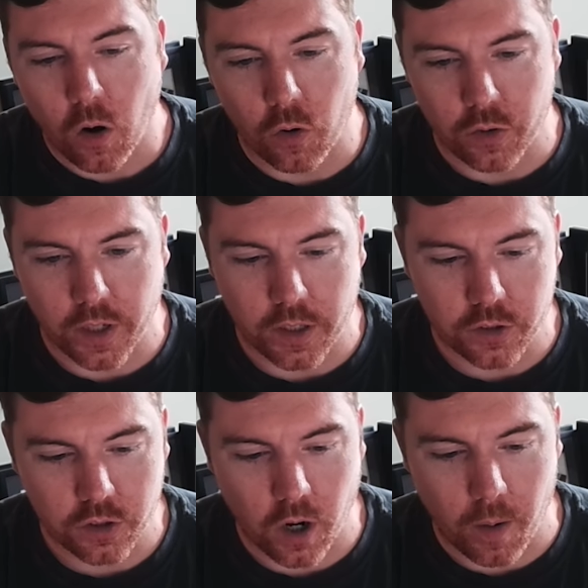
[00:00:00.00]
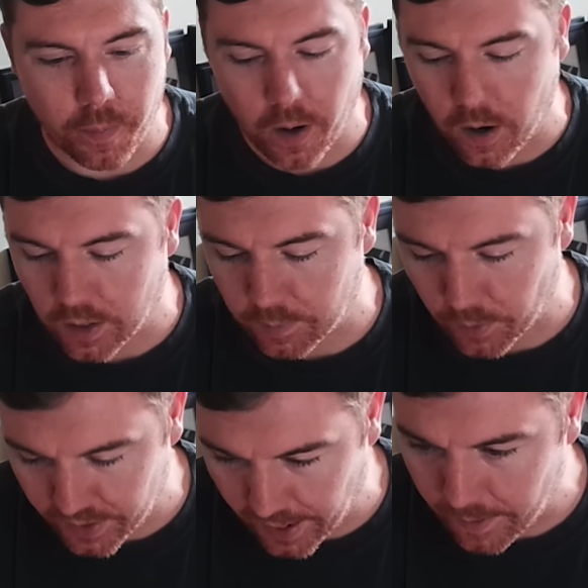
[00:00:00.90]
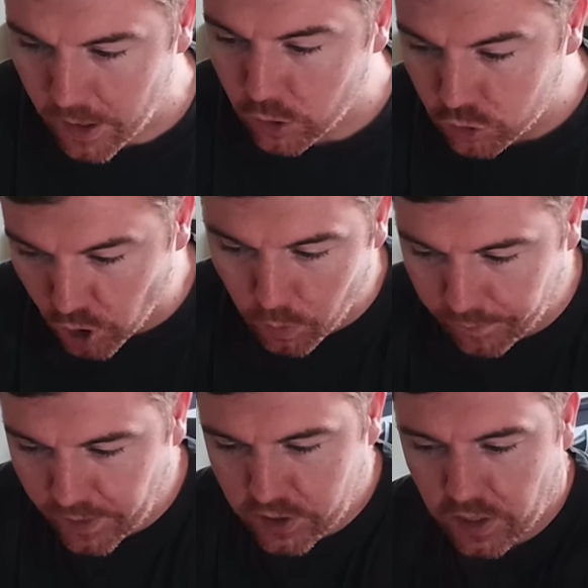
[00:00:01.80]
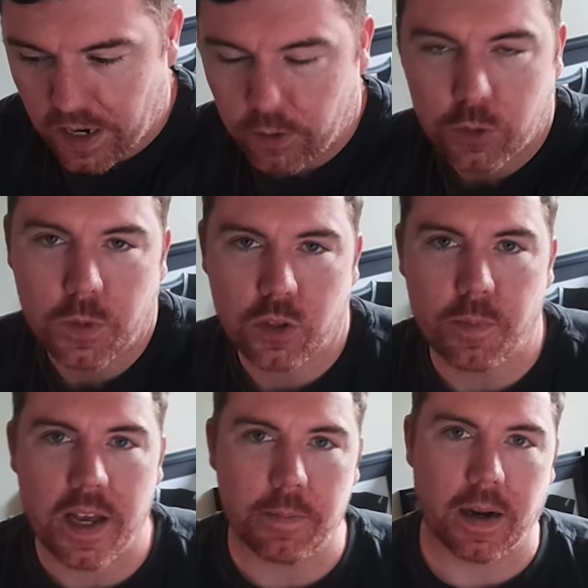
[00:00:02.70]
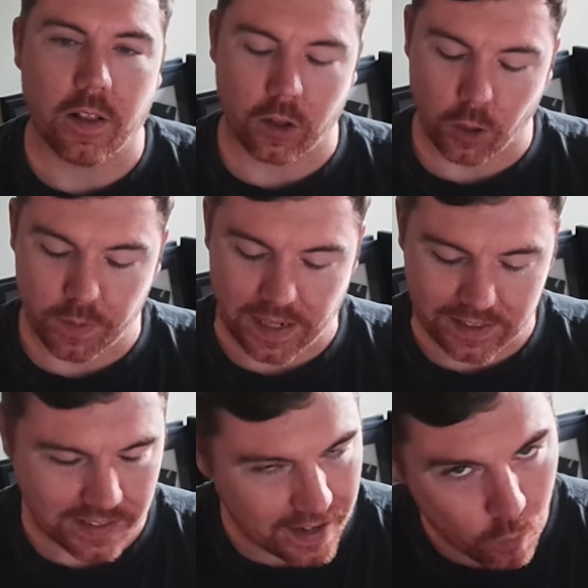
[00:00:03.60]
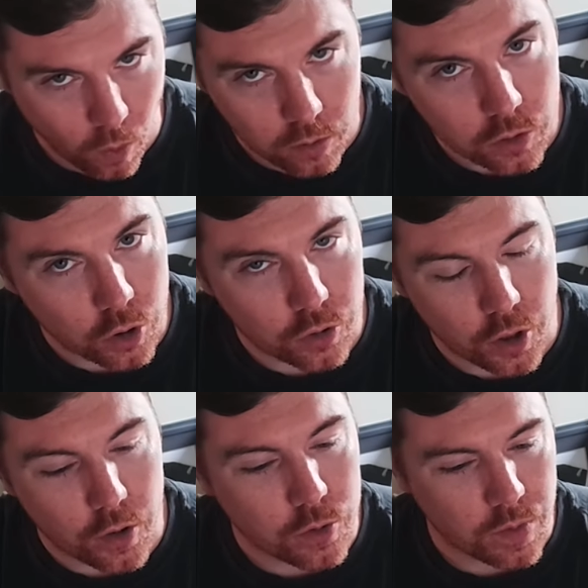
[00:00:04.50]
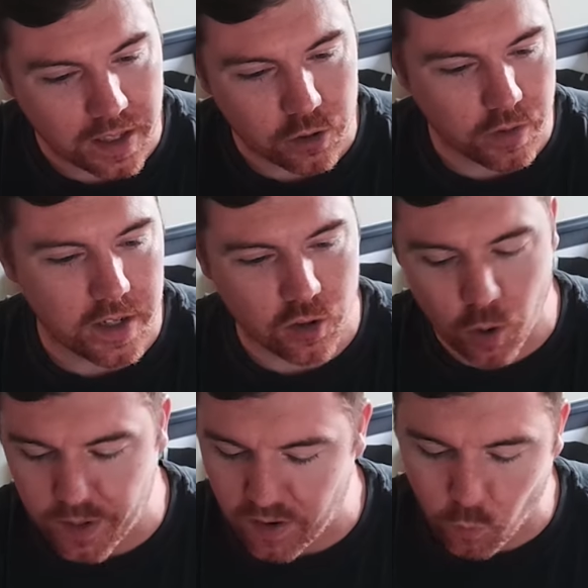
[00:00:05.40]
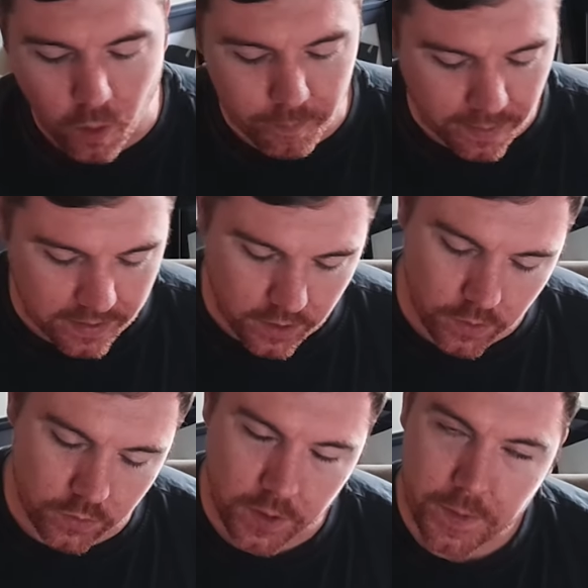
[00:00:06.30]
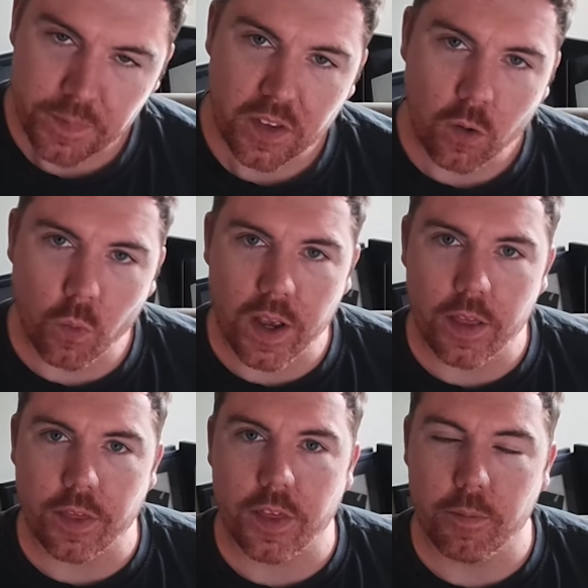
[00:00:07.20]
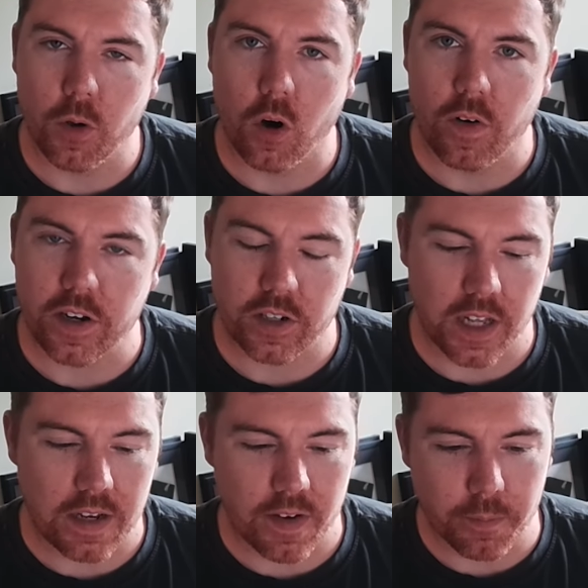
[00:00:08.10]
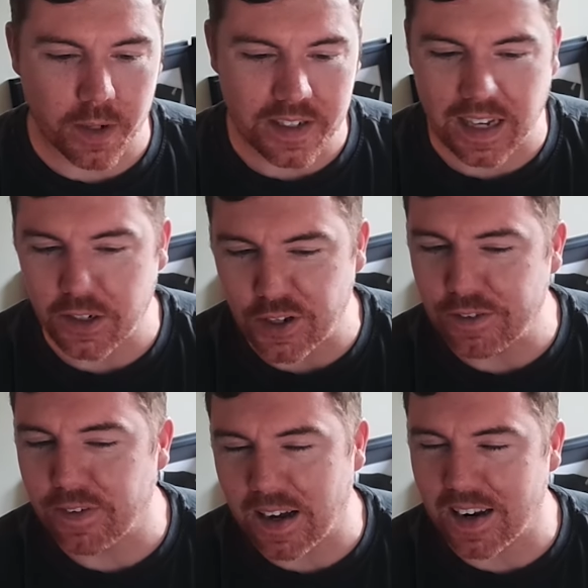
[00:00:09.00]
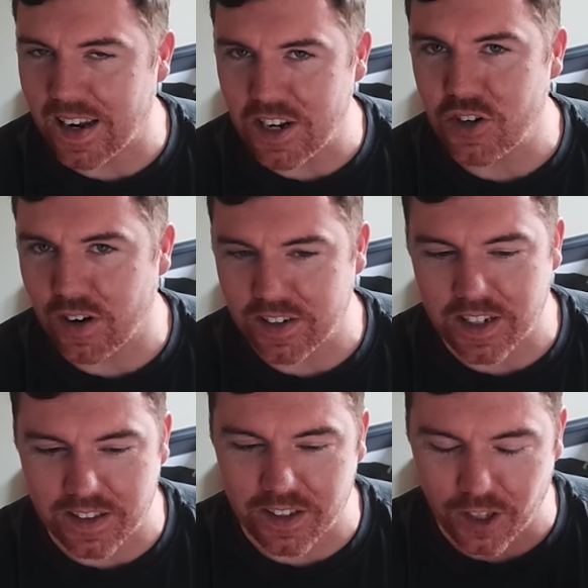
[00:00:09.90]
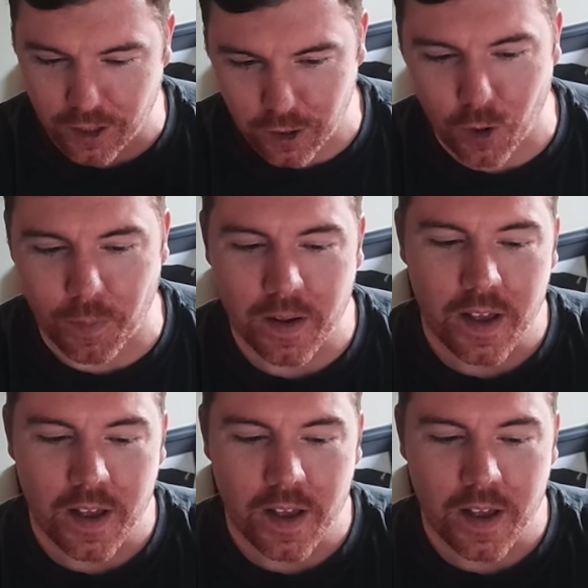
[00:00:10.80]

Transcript: under Scott Parker. But yeah, two official announcements made by the club yesterday. One good news with Andreas coming in, one bad news with Muric leaving. But I do find it interesting that the club